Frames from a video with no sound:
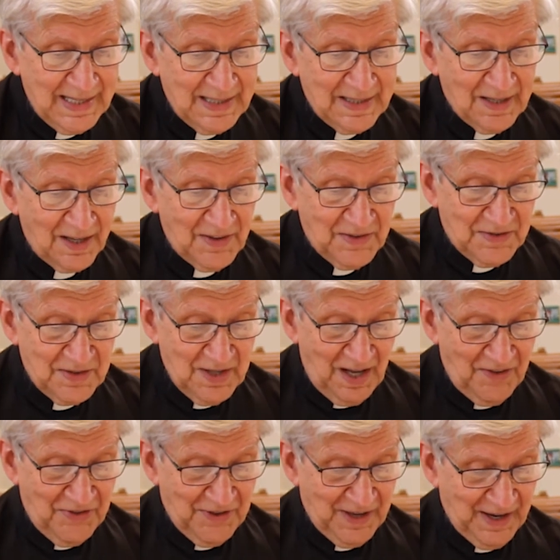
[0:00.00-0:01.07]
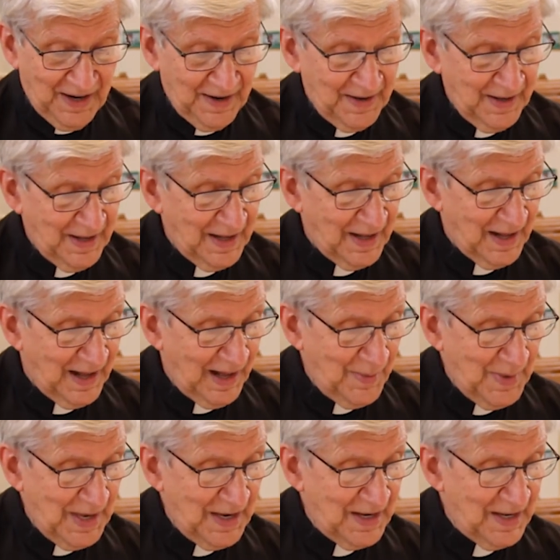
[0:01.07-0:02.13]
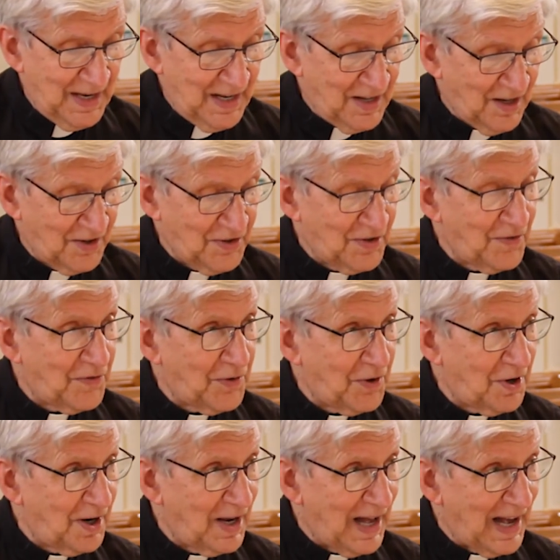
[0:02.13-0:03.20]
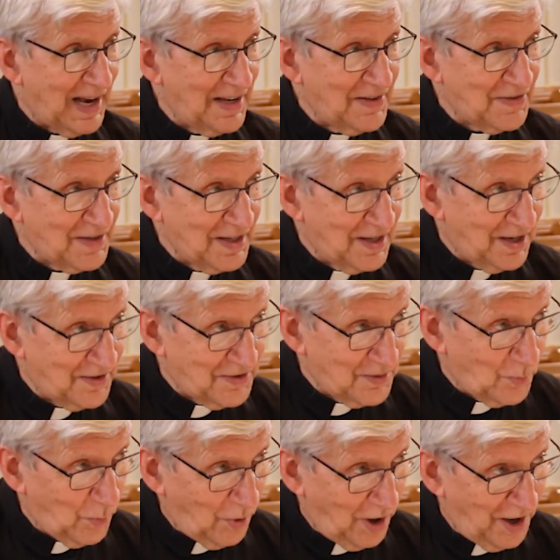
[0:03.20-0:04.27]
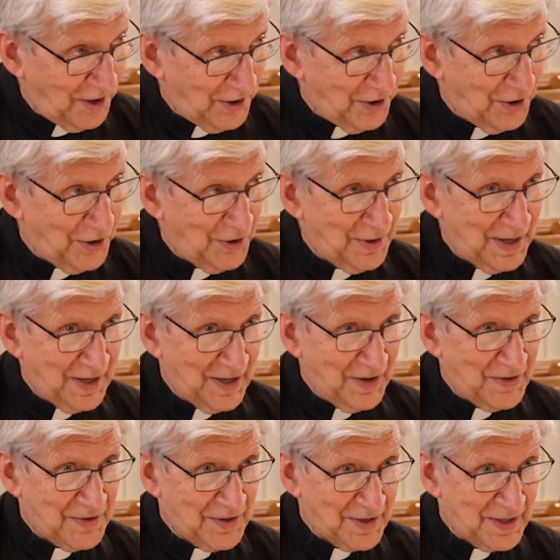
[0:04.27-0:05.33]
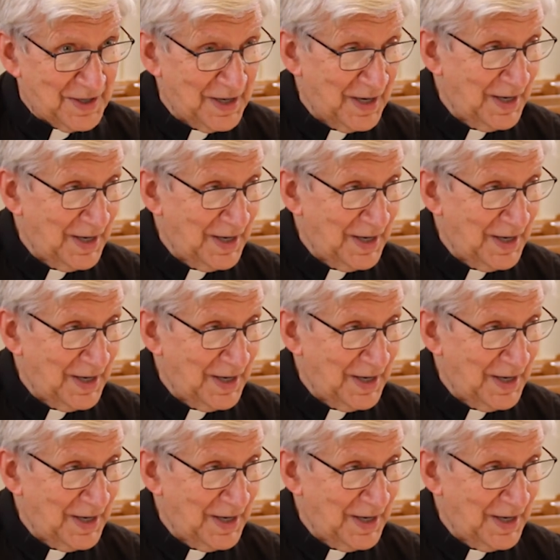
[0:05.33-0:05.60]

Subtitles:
does nothing. I mean, he doesn't fertilize, he doesn't water, he doesn't